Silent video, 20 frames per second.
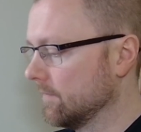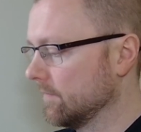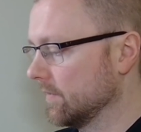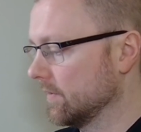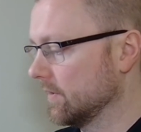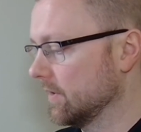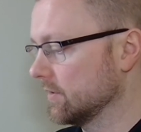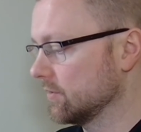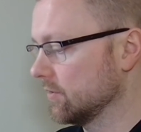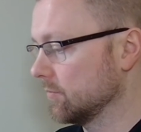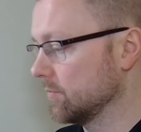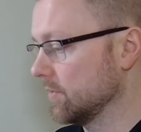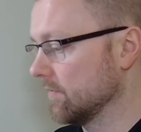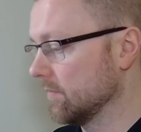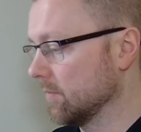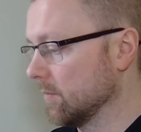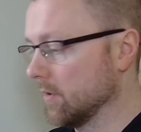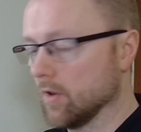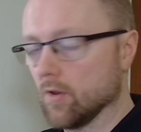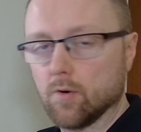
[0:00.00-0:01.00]
This could be
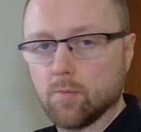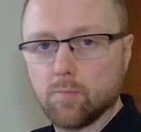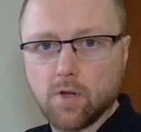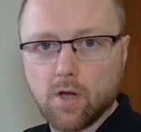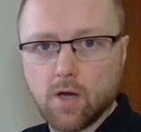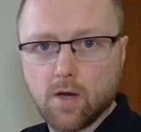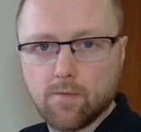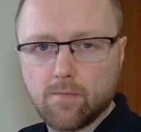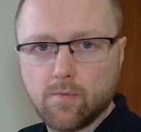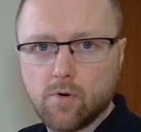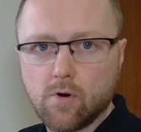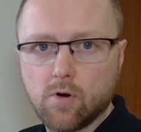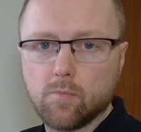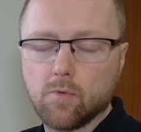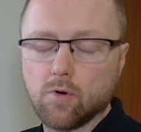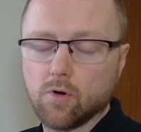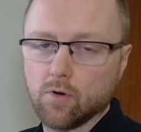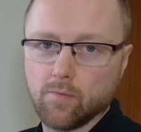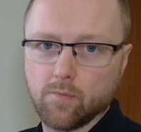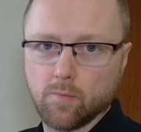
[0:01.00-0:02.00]
from another platform
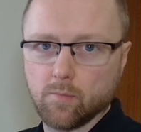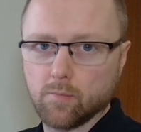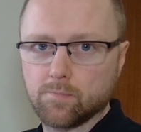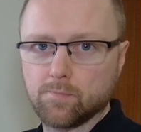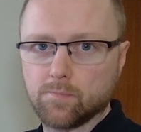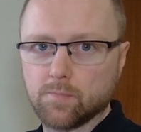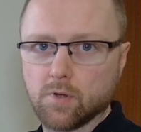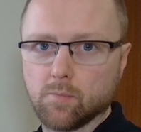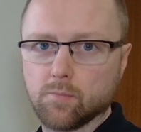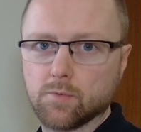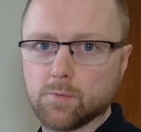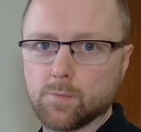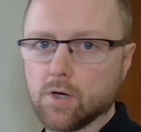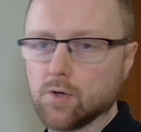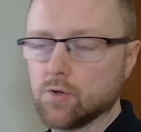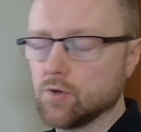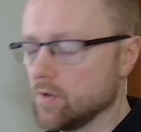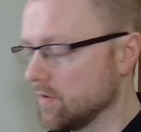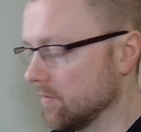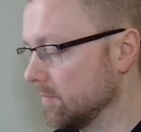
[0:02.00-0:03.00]
or from some
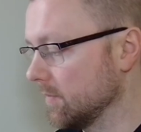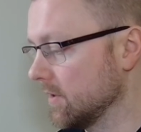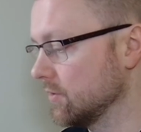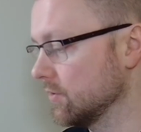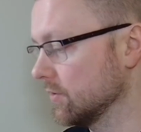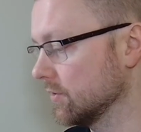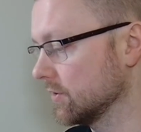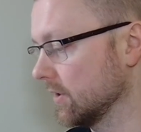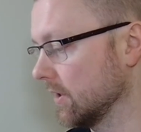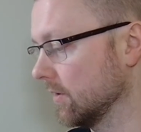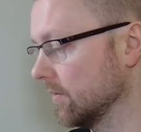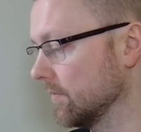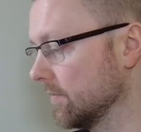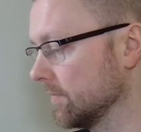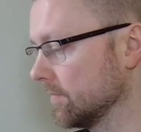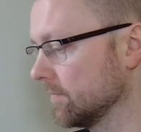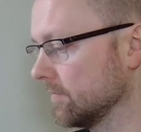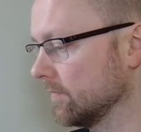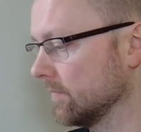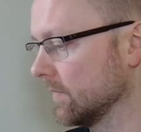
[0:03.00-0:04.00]
spreadsheet you've made yourself.
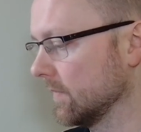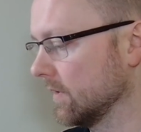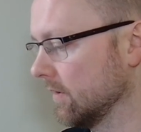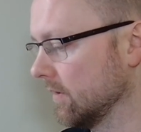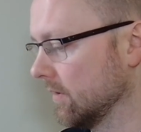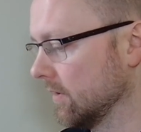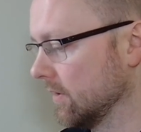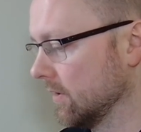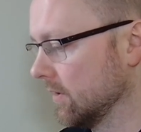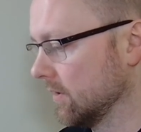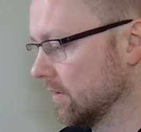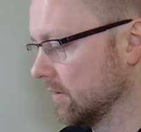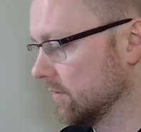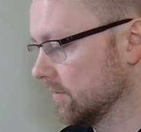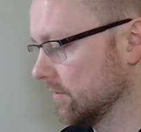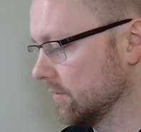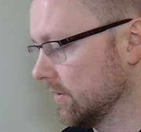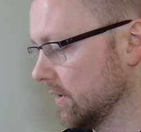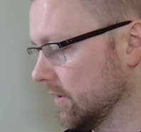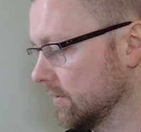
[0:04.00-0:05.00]

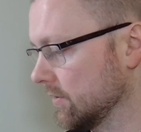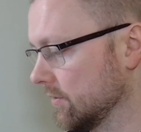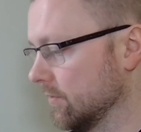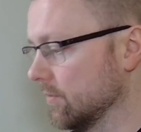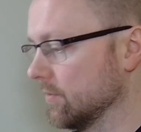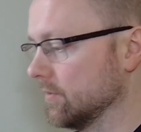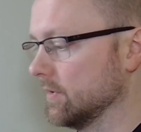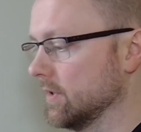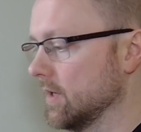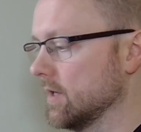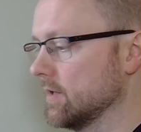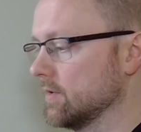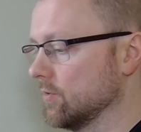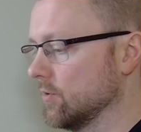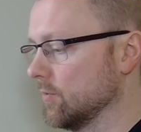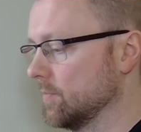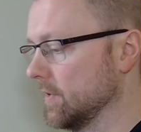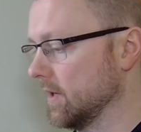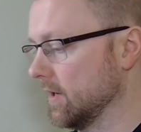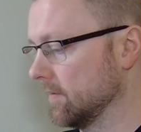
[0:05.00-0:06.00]
So let's go to
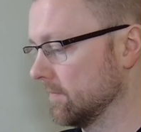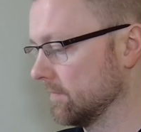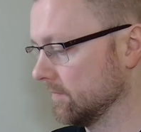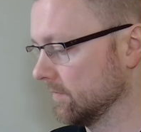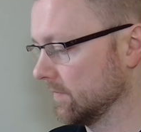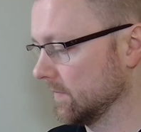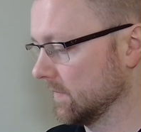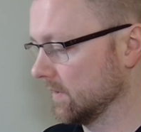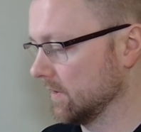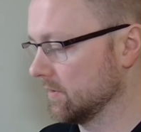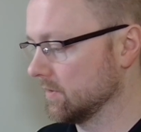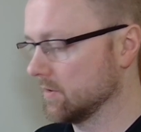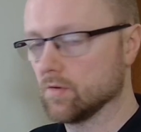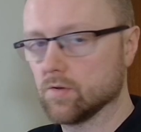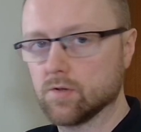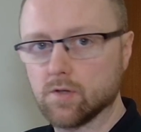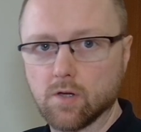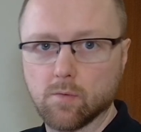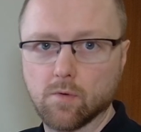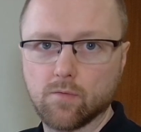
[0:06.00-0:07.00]
getSoapy. As you can
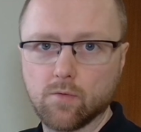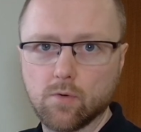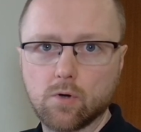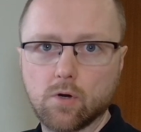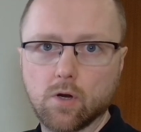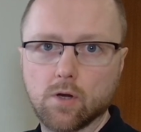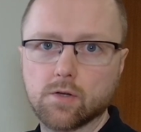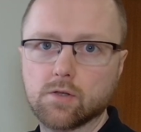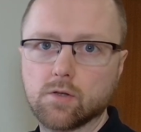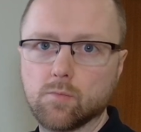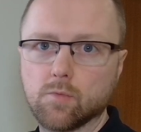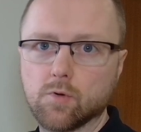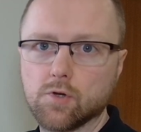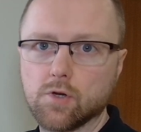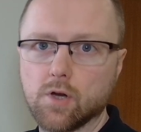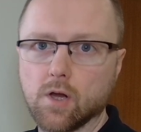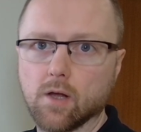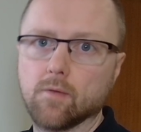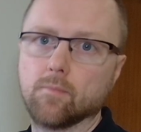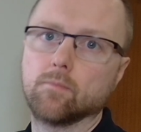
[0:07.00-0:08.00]
see, we have no customers
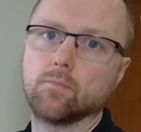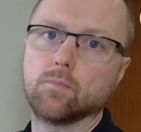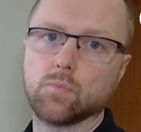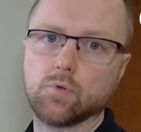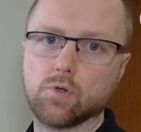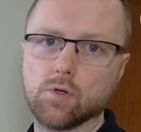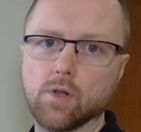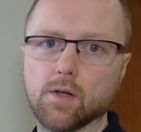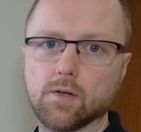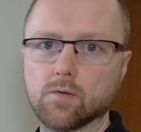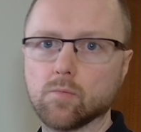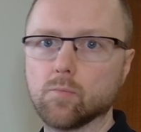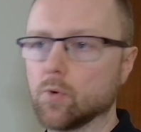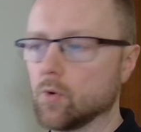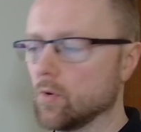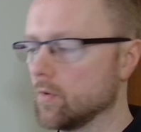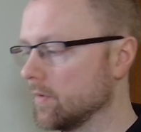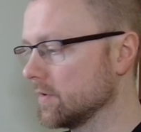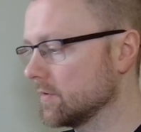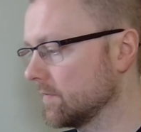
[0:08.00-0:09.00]
yet, so let's
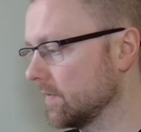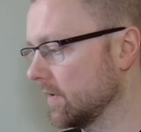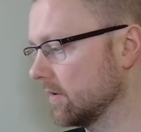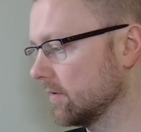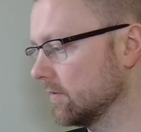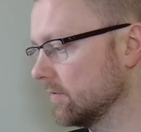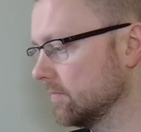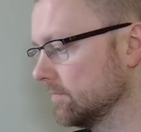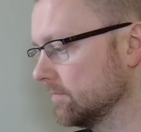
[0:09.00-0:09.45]
import this file.